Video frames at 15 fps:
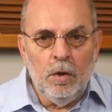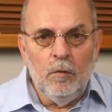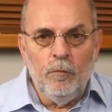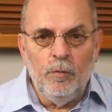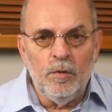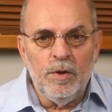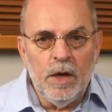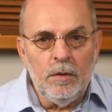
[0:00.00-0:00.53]

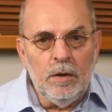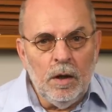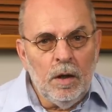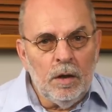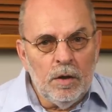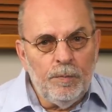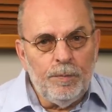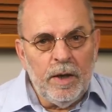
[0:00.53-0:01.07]
for then
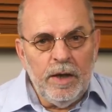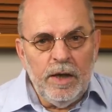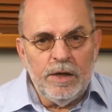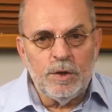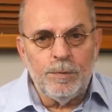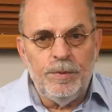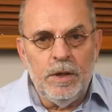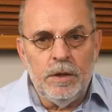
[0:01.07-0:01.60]
the
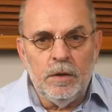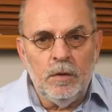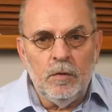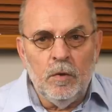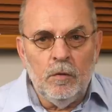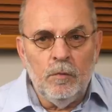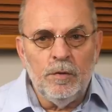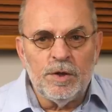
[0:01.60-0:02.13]
playing speaker
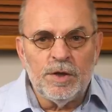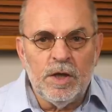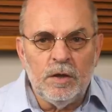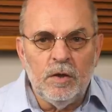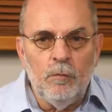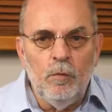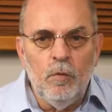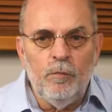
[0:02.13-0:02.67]
will set
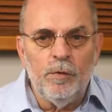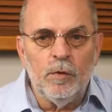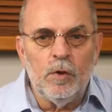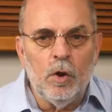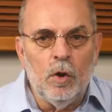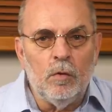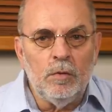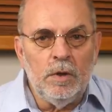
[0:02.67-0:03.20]
the woofer
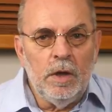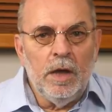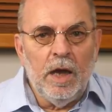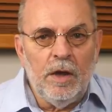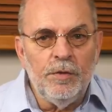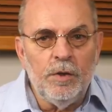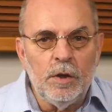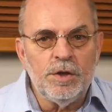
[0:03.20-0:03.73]
cone
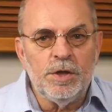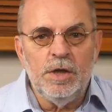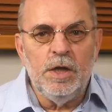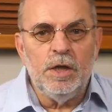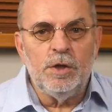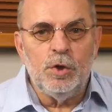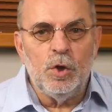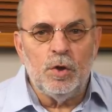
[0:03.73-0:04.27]
and thus the
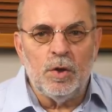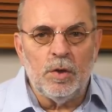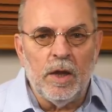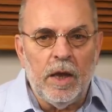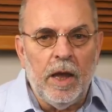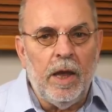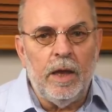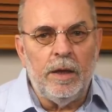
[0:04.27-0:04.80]
internal
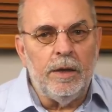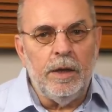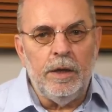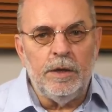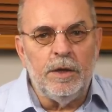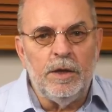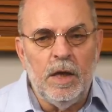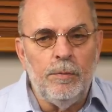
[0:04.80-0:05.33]
air
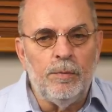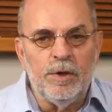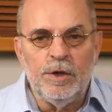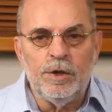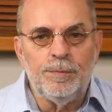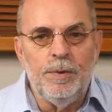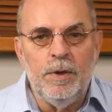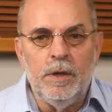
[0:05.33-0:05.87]
in the neighboring
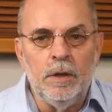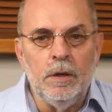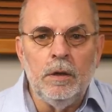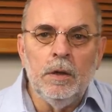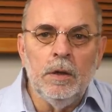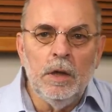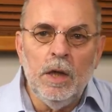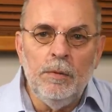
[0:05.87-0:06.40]
speaker
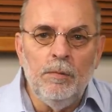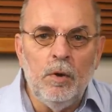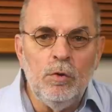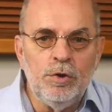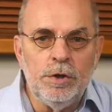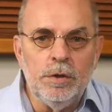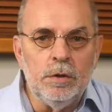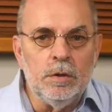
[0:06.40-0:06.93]
in
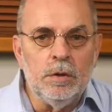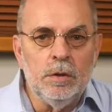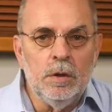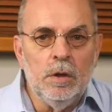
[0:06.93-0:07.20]
motion,